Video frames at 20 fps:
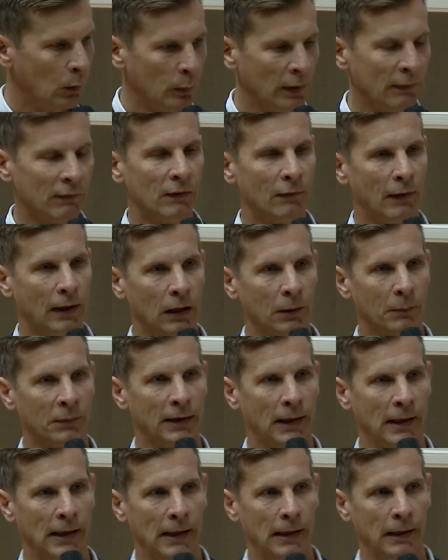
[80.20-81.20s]
We've
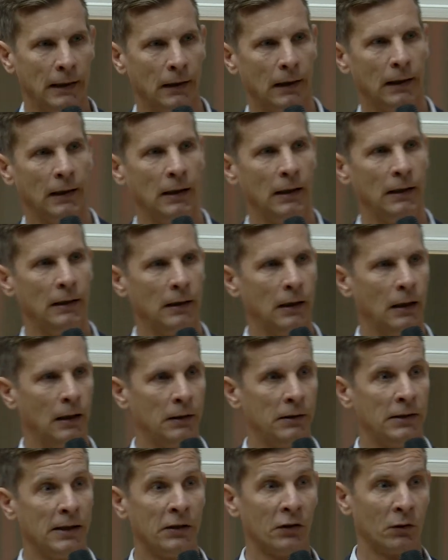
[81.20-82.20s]
developed
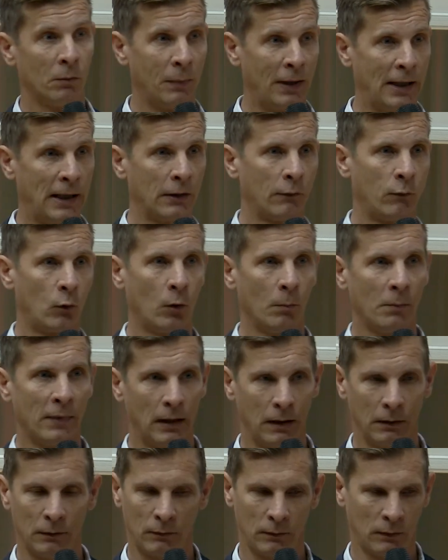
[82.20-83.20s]
a digital platform
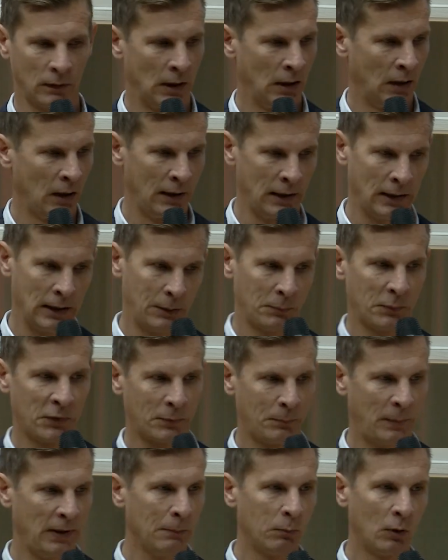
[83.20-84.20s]
that
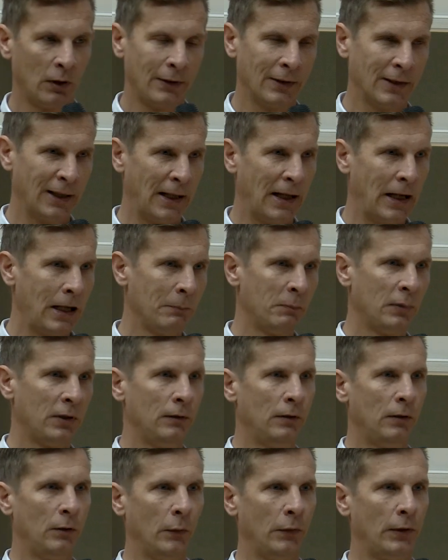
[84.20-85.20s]
helps people in the lab
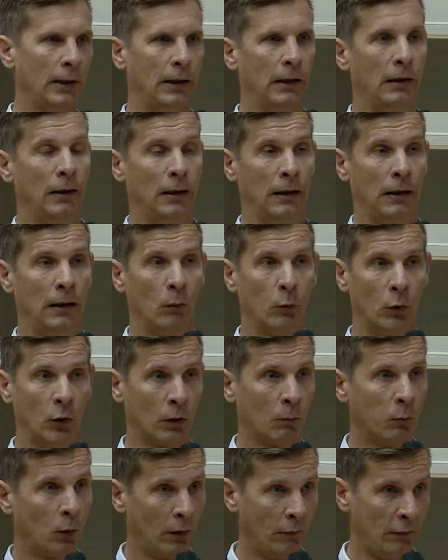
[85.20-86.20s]
do their
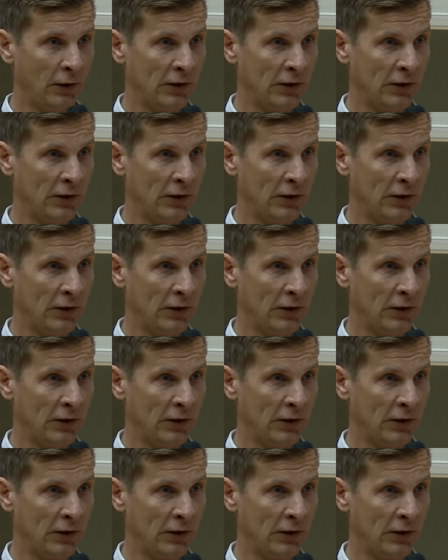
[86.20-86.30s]
work more